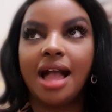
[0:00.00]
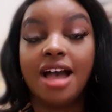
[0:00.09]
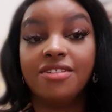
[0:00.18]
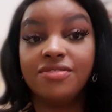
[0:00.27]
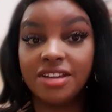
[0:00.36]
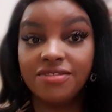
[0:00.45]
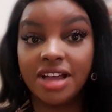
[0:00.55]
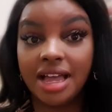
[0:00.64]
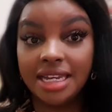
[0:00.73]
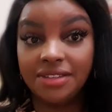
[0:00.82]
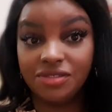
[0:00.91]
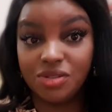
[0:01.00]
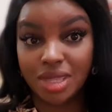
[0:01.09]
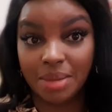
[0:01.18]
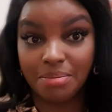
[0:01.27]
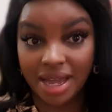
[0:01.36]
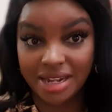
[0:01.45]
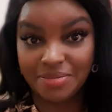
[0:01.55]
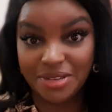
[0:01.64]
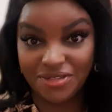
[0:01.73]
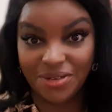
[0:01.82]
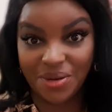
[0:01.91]
i have never lived with a man
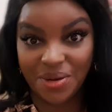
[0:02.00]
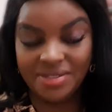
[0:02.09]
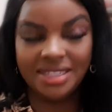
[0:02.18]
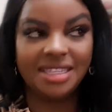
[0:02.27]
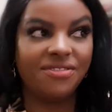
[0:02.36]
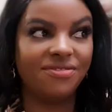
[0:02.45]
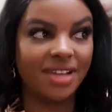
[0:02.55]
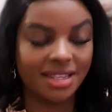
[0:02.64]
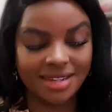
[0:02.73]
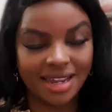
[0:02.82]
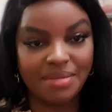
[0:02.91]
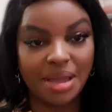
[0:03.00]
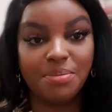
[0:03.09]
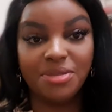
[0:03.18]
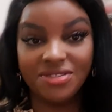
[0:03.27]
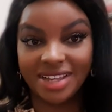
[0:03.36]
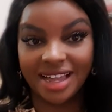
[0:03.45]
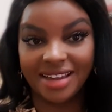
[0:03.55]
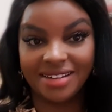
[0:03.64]
before this is the first time i'm moving